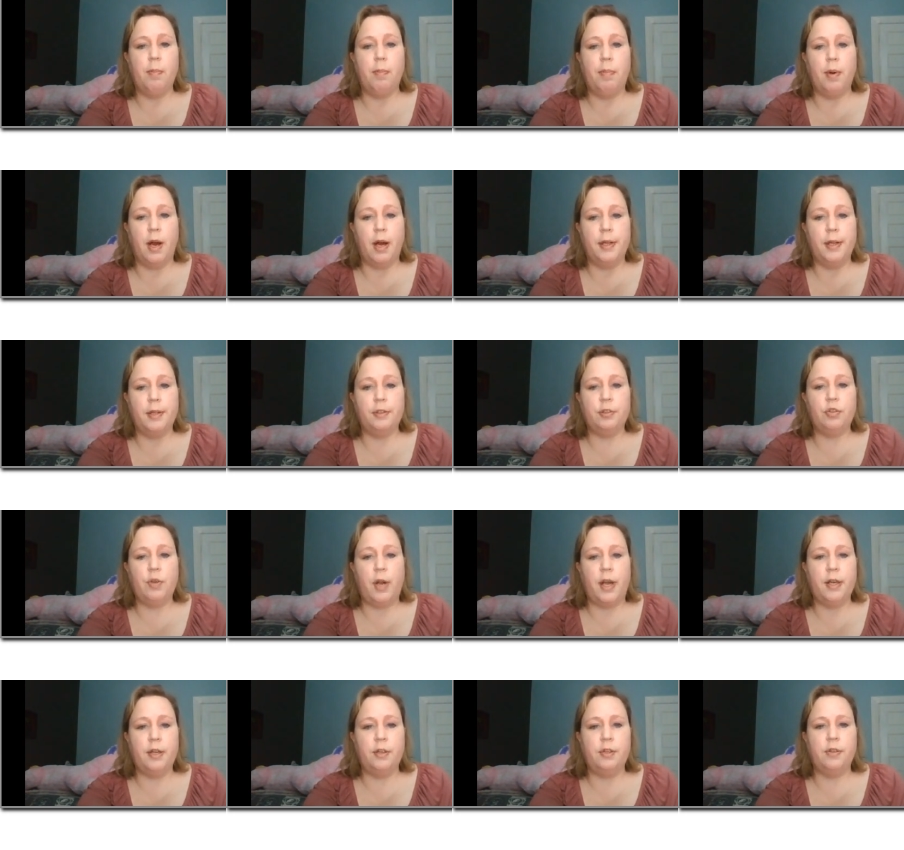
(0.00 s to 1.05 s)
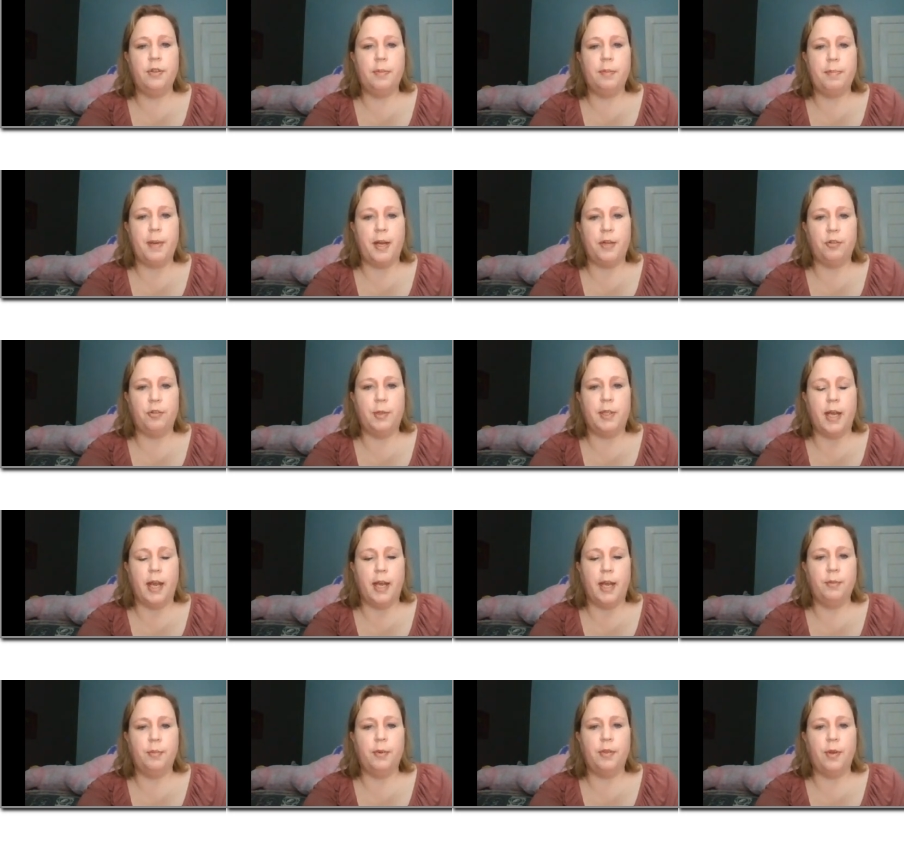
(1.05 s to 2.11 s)
But try to do the best we
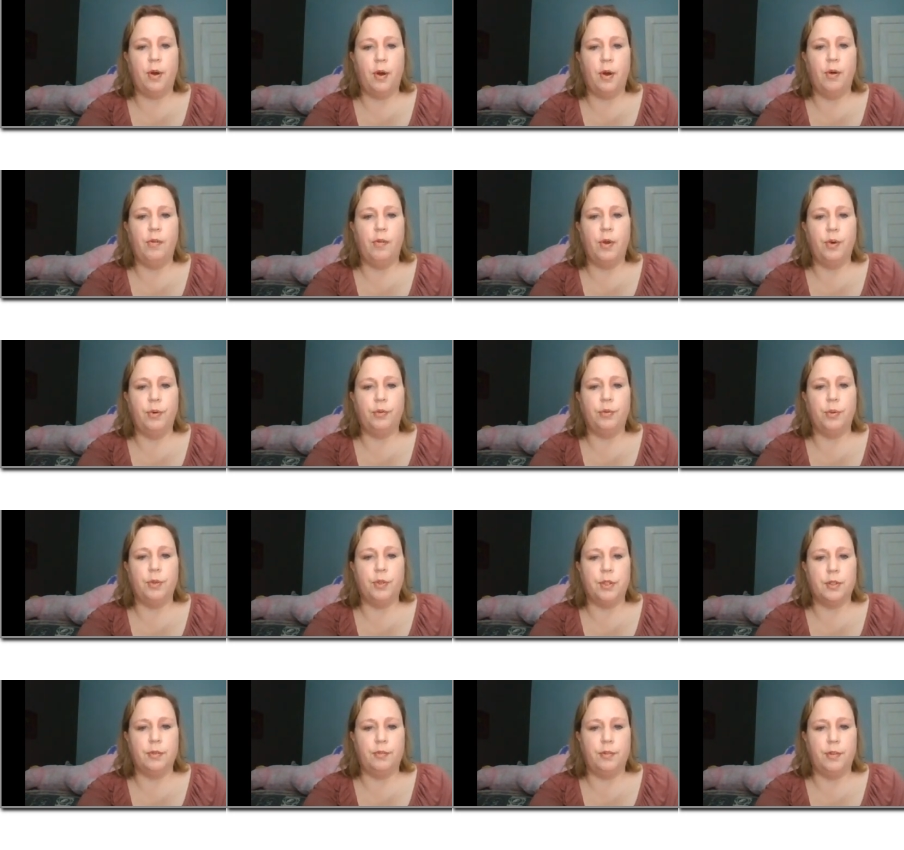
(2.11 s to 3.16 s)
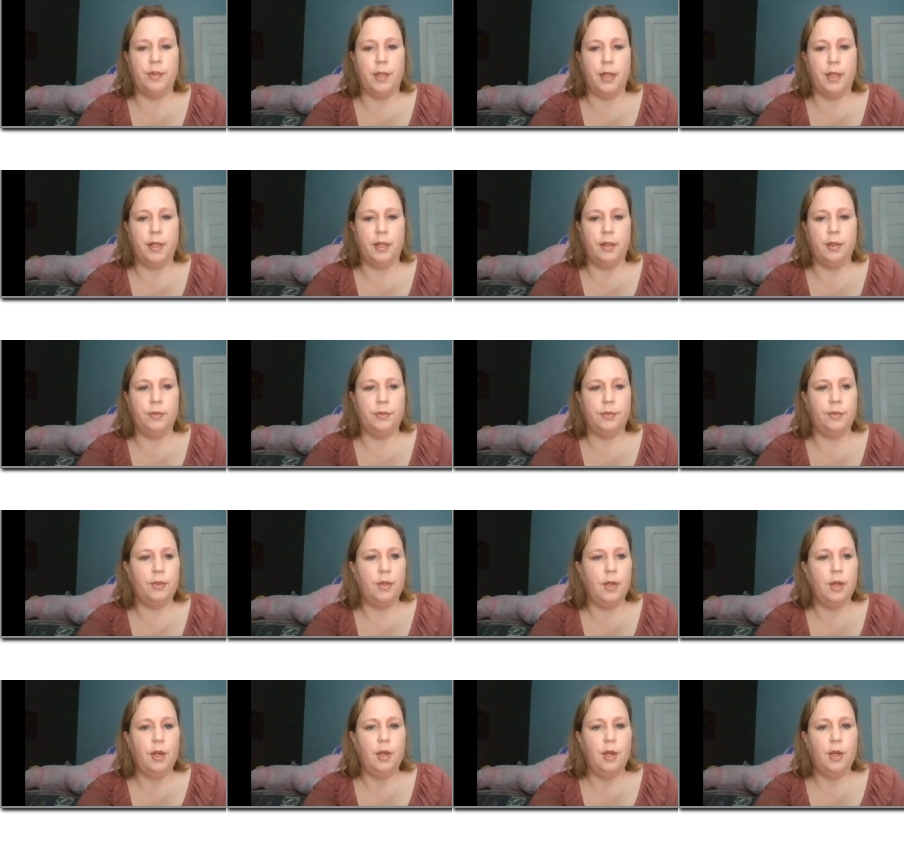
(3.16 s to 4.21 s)
can with all those sorts of things.